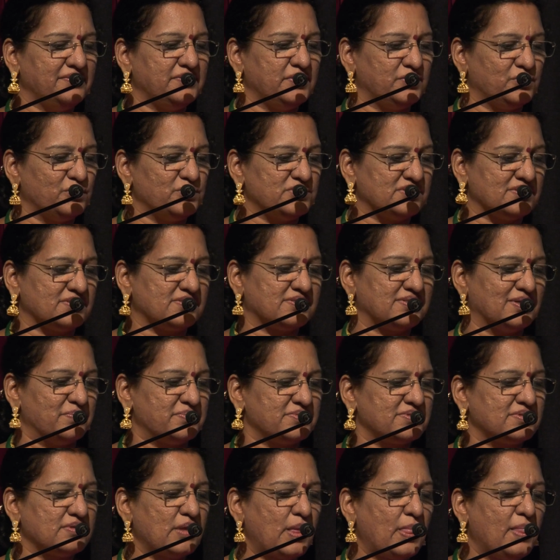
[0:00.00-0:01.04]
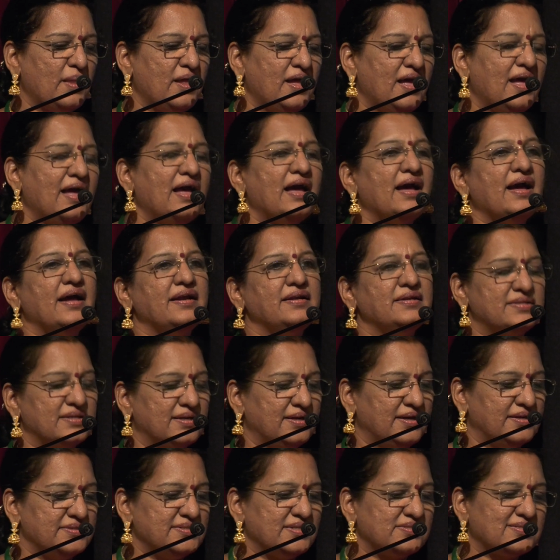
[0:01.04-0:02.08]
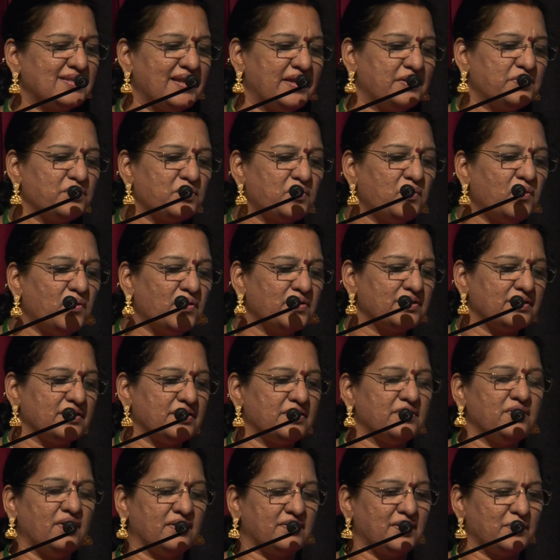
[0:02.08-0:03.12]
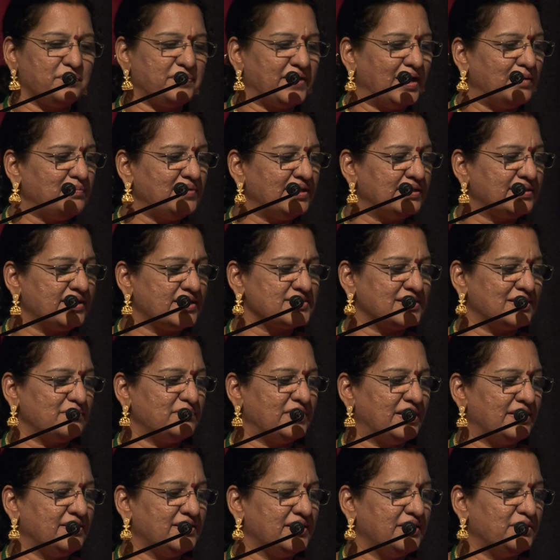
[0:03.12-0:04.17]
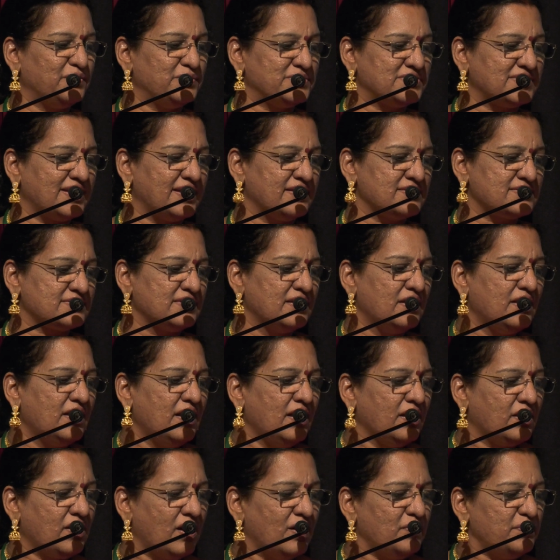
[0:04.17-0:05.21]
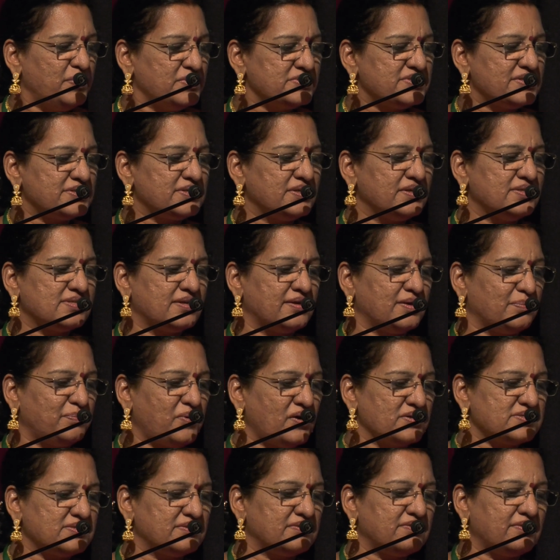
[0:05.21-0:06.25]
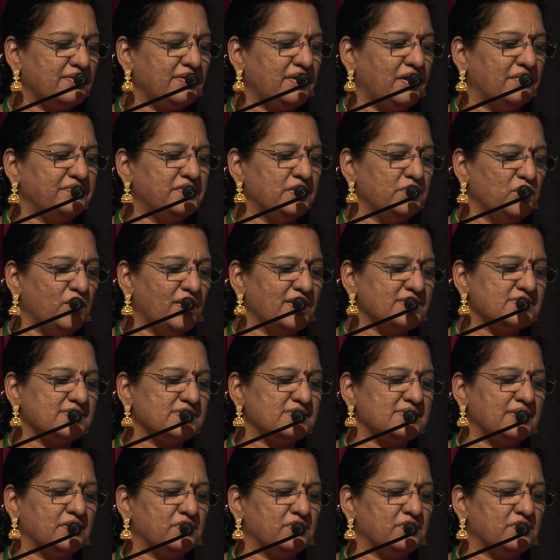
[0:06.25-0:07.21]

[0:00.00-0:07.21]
in the two systems. And uh, just like to quote Dr. Premlata Sharma here, who says, composition is a repository of the nuances